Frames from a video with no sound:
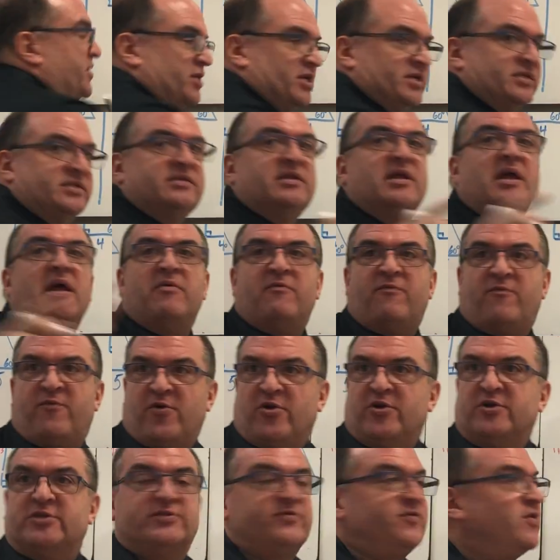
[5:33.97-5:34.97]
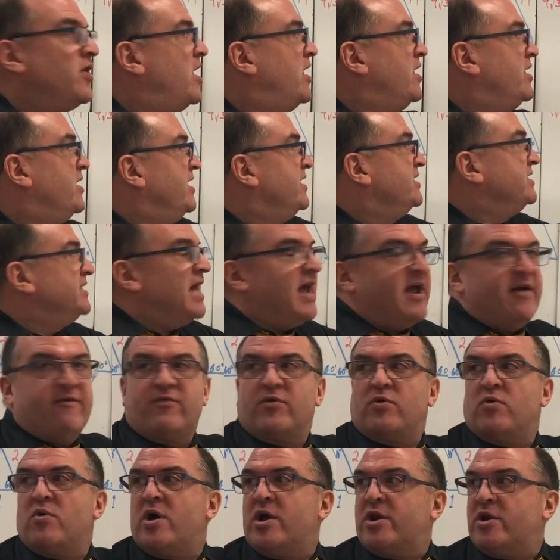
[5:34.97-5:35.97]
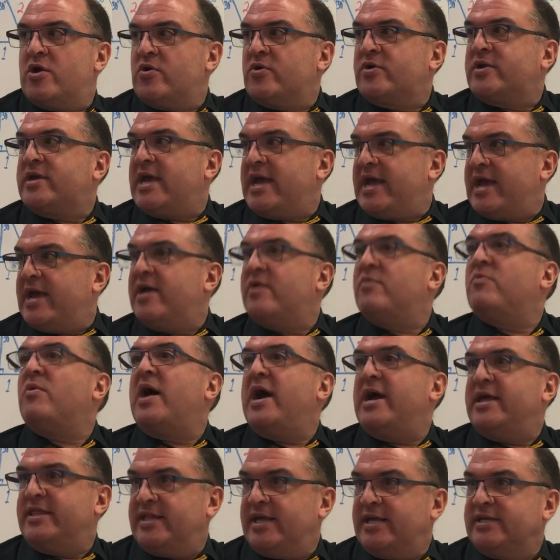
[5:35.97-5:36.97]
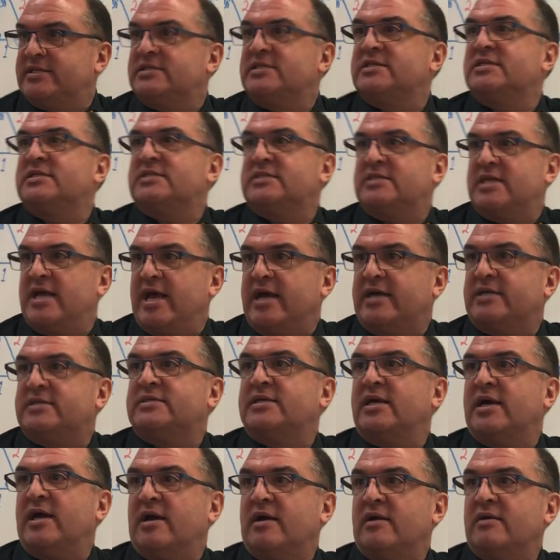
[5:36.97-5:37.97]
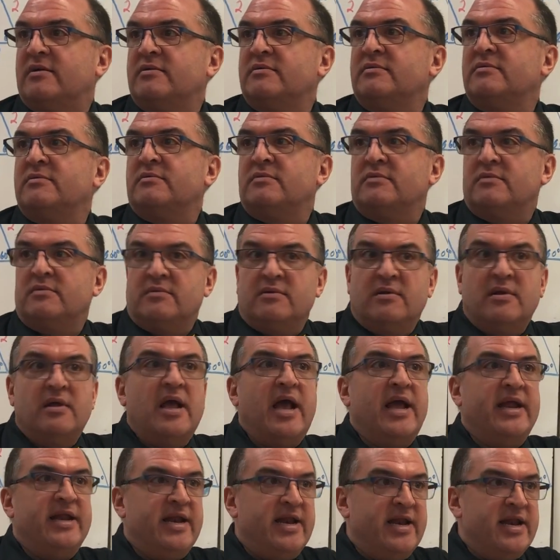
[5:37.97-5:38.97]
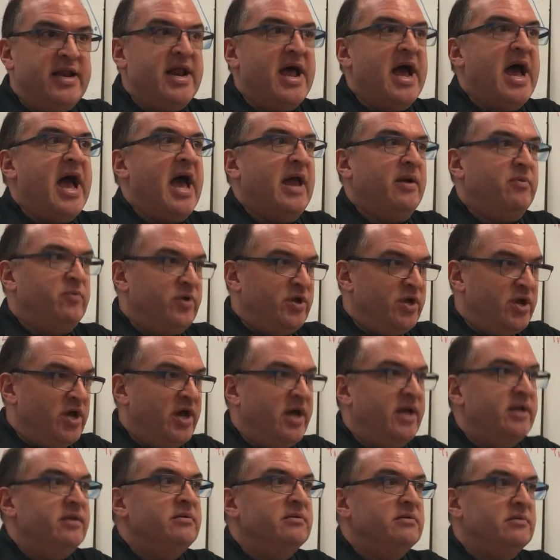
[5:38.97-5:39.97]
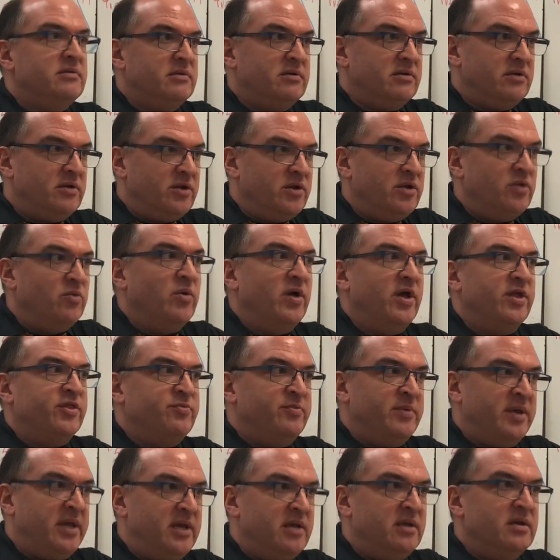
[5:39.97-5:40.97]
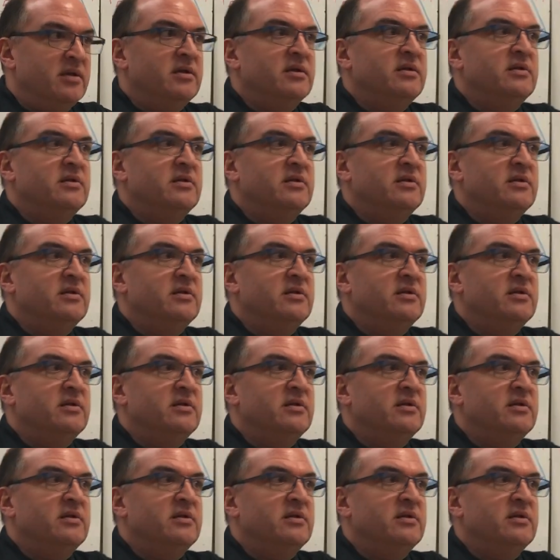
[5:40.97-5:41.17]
just, first of all, is everyone okay why this is 6 here? I need a nod, we good? You with me?